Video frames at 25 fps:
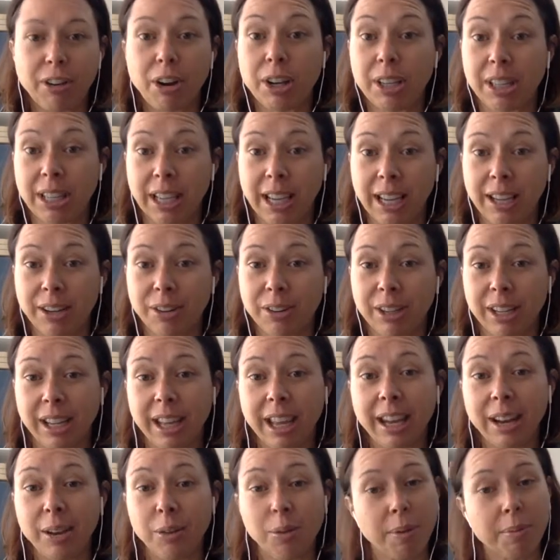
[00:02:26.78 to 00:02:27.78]
keen on
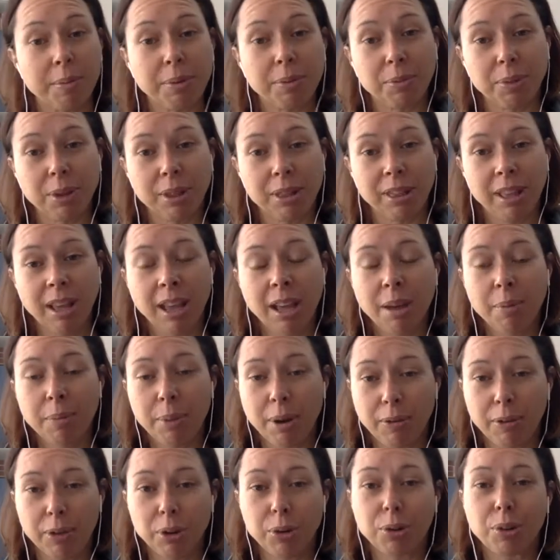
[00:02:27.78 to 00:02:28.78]
getting women with pelvic